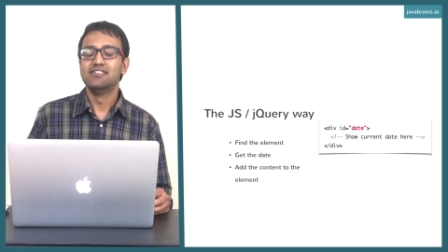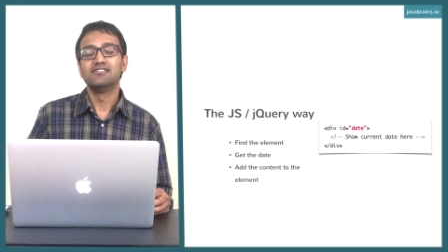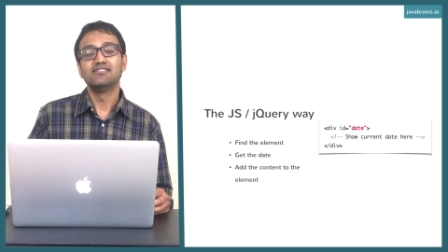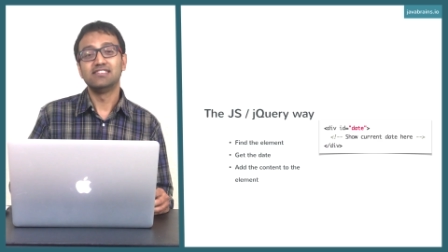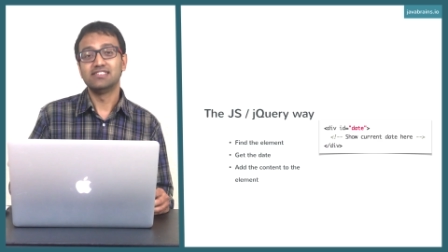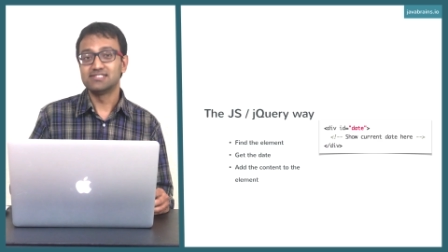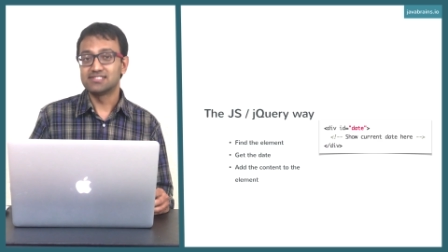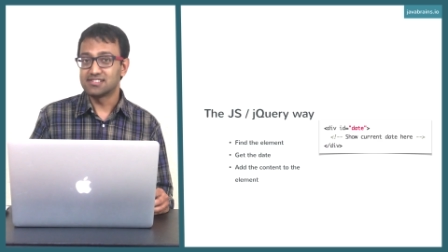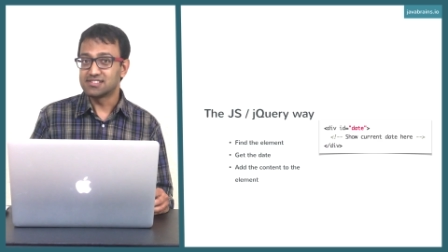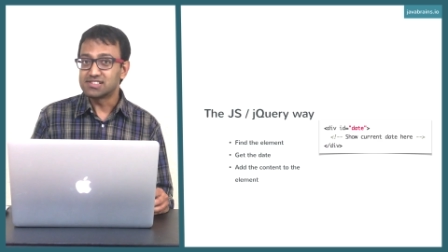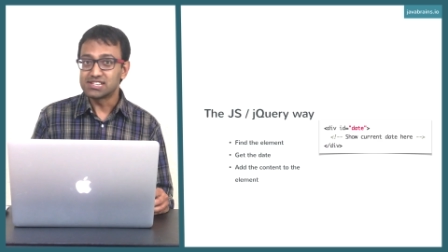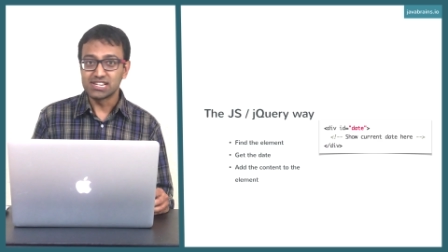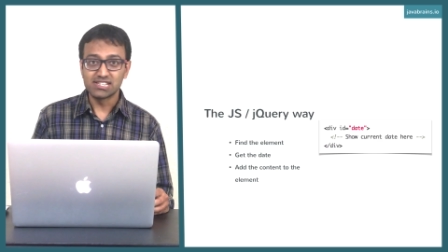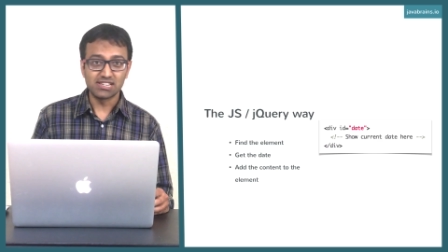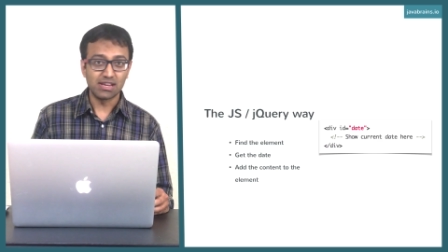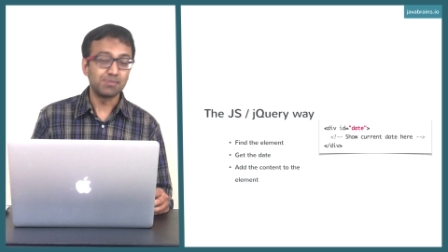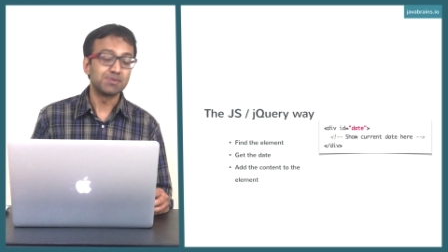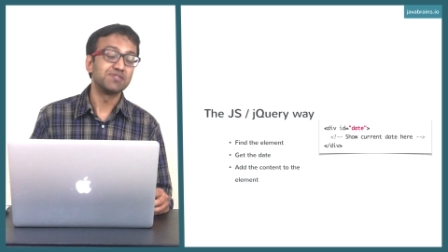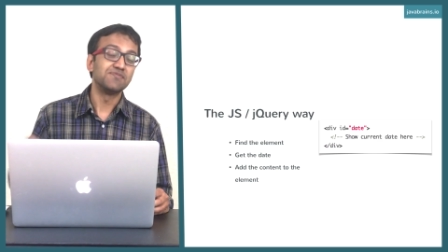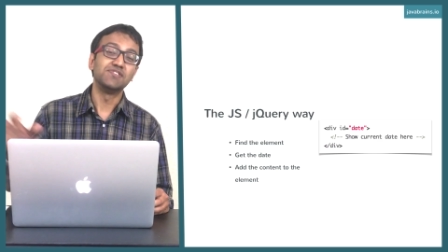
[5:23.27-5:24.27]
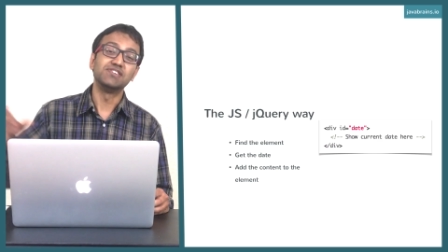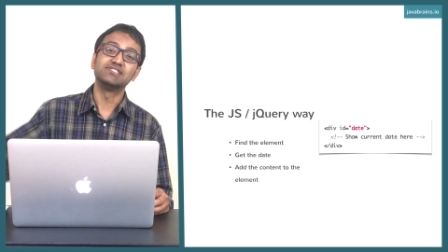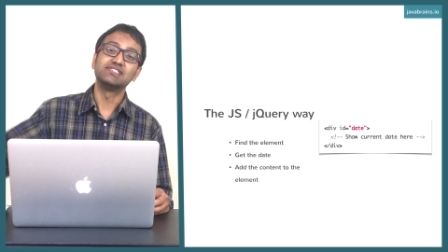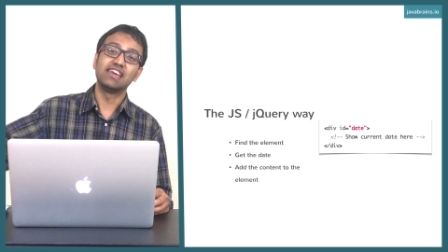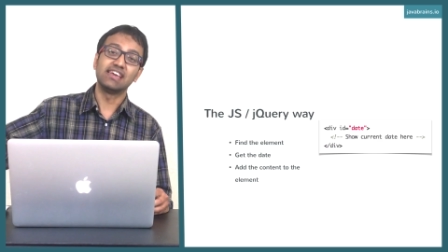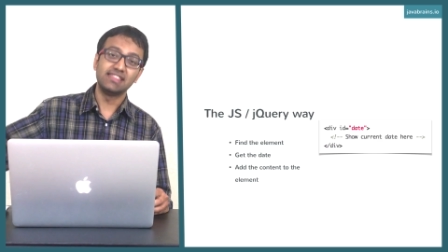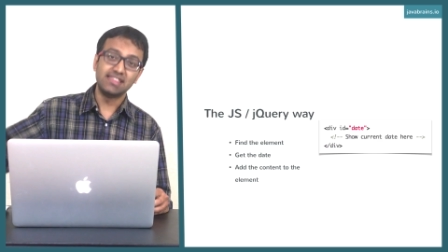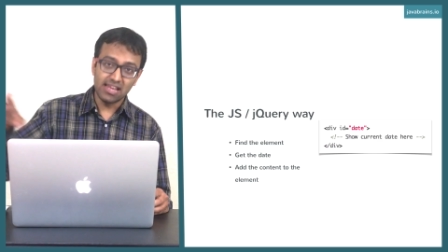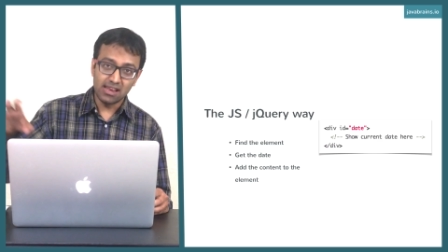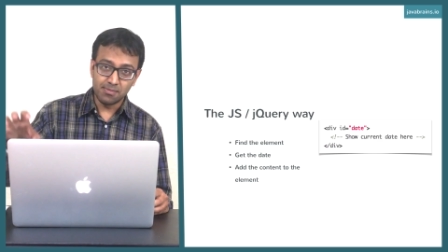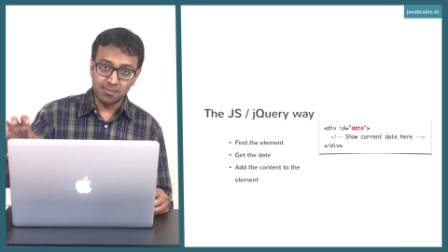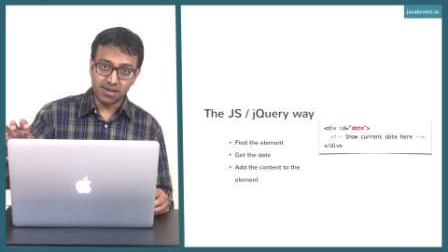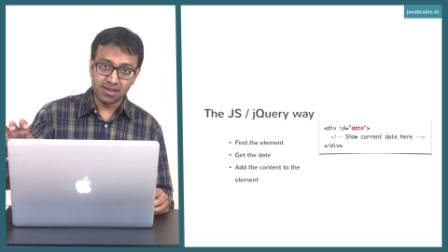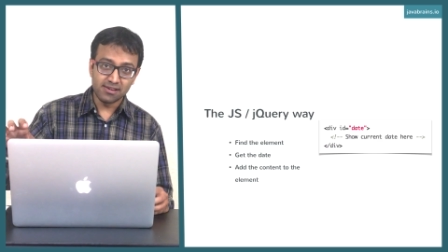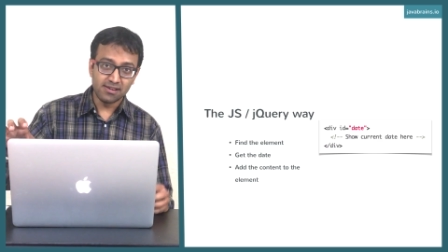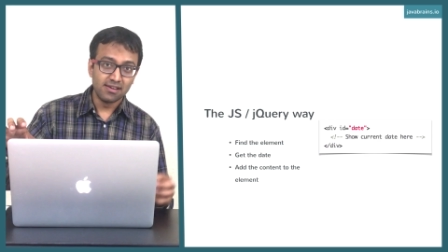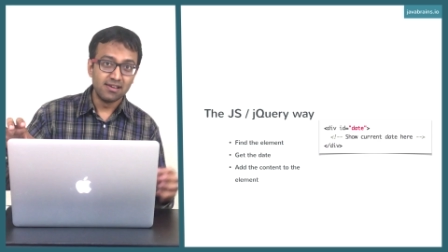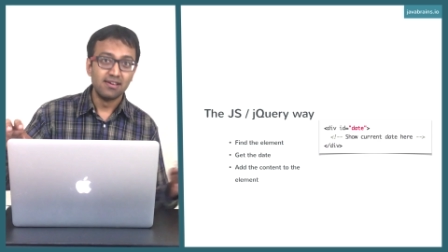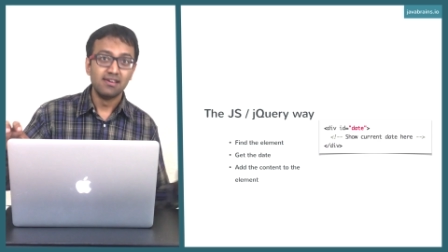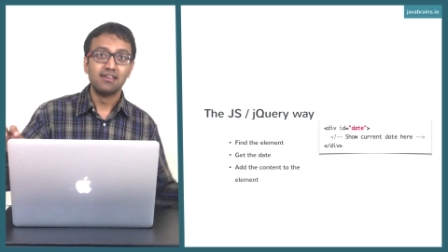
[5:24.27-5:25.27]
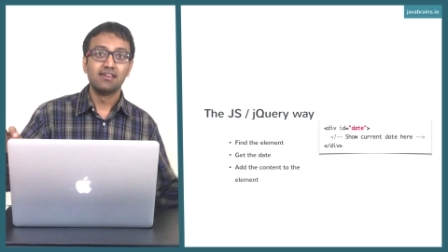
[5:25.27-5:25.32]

these are the three steps. First, get the element,